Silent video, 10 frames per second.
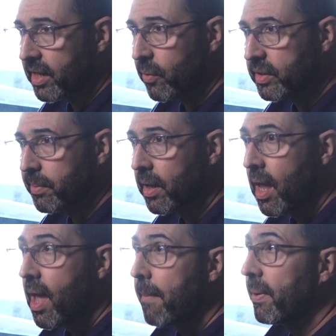
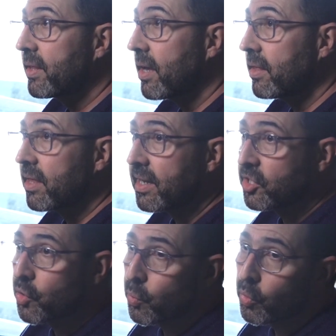anyways, but the other thing
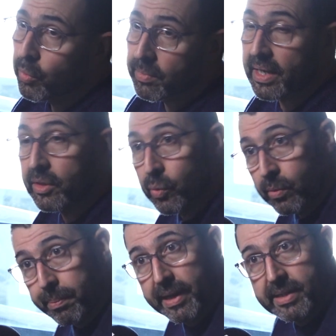is the room. Like the
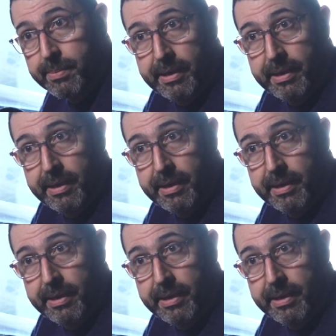room plays a